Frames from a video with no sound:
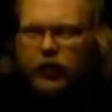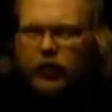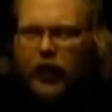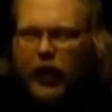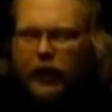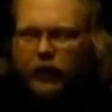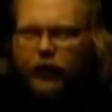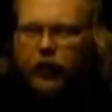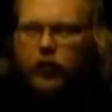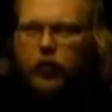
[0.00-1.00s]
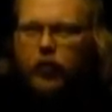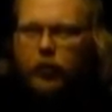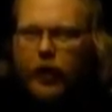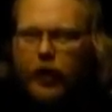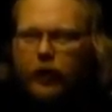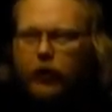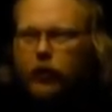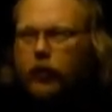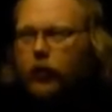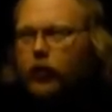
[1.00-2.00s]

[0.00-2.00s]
alive or matter,